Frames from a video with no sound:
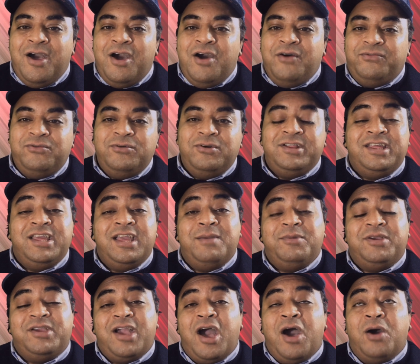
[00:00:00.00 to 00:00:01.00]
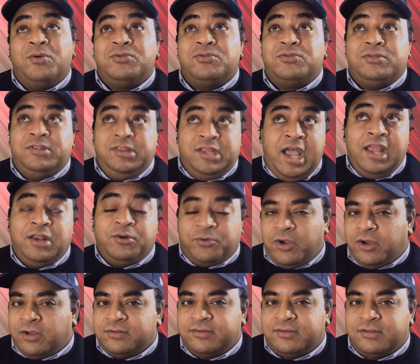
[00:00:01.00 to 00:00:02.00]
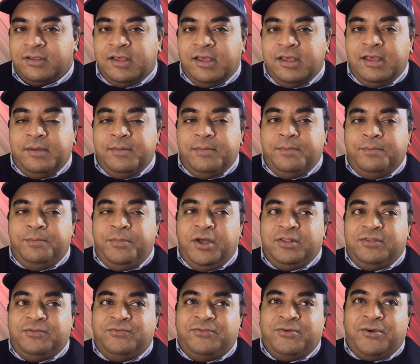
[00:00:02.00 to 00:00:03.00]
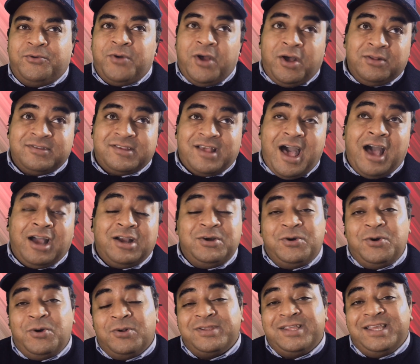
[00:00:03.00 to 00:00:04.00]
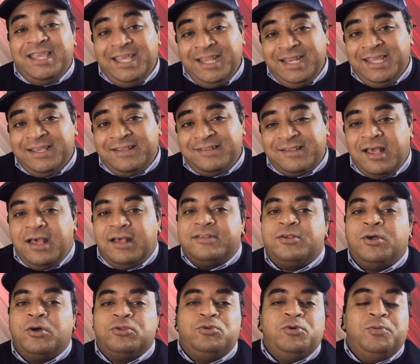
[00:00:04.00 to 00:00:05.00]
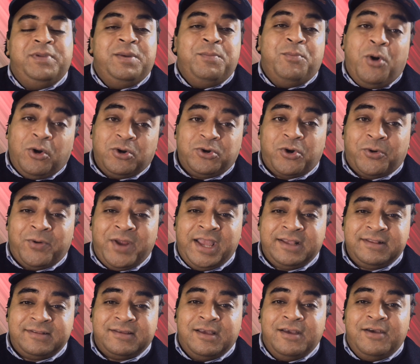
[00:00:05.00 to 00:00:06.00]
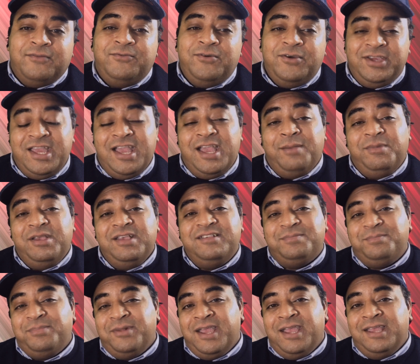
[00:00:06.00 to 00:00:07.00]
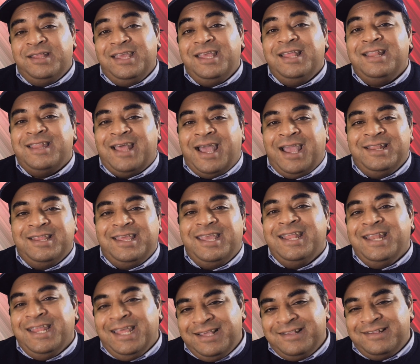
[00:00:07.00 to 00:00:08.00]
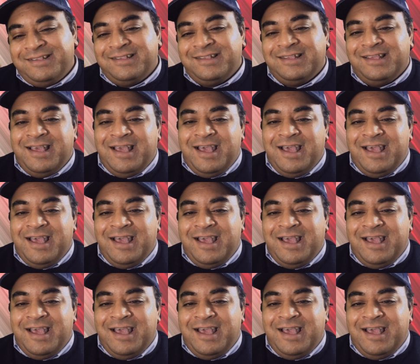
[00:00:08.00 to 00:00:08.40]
A full game counts 9 rounds, but the rounds are called innings, so to be more correct, the game is played in 9 innings.